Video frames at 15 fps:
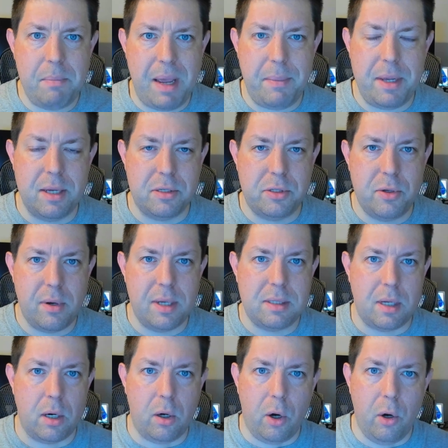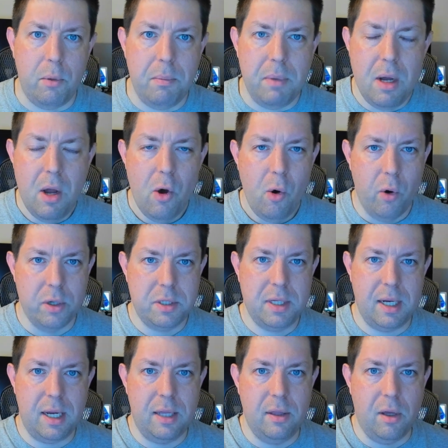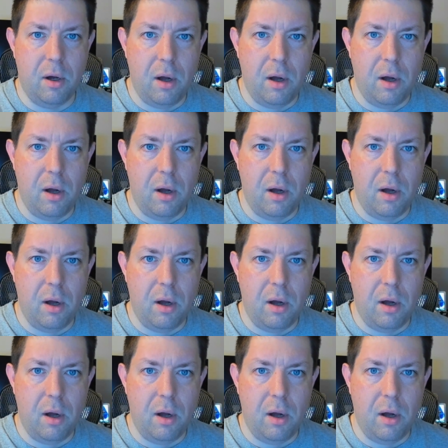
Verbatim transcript: maybe as students at home or sitting in the